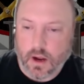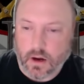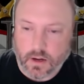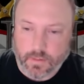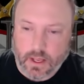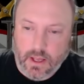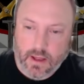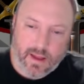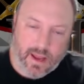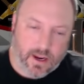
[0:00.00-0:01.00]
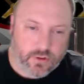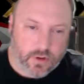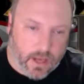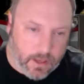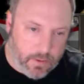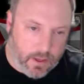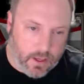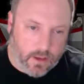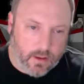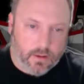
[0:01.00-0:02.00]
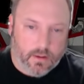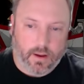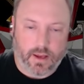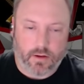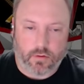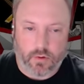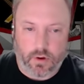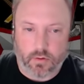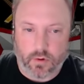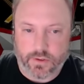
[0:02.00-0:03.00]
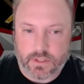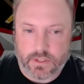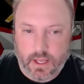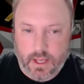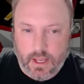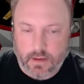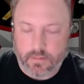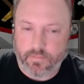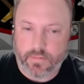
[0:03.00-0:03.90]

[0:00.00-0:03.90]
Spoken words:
are going to be extra AP and rerolls to hit.